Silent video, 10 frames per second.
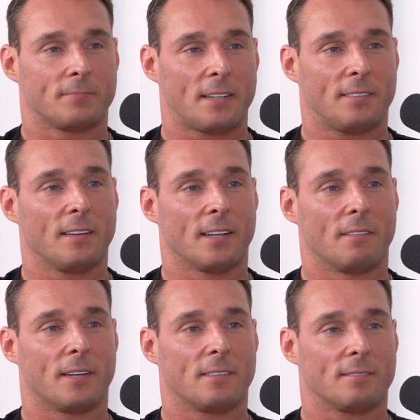say
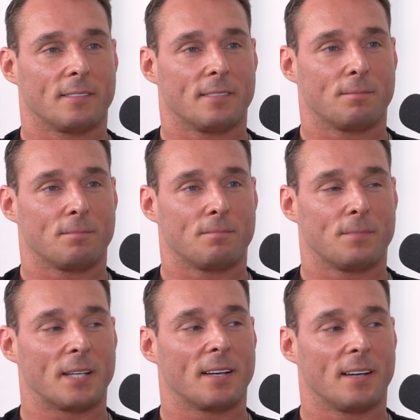leave it
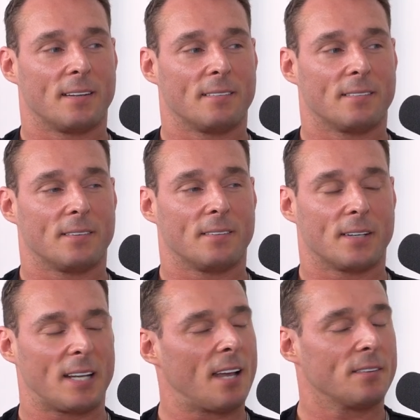because
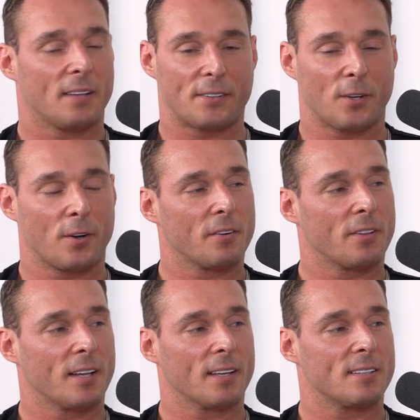you can don't
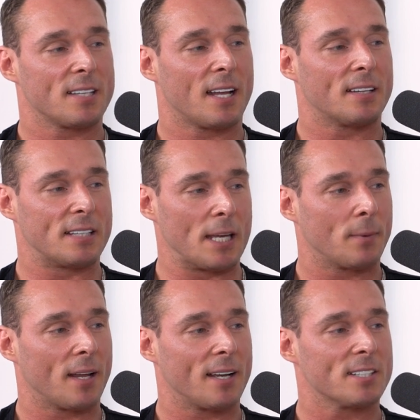overthink it. It's not
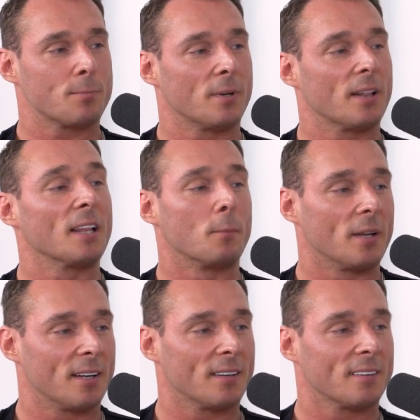demonized, but
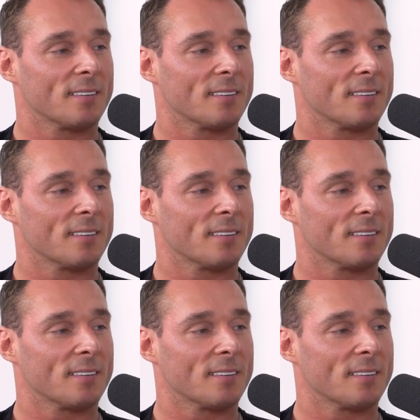limit it.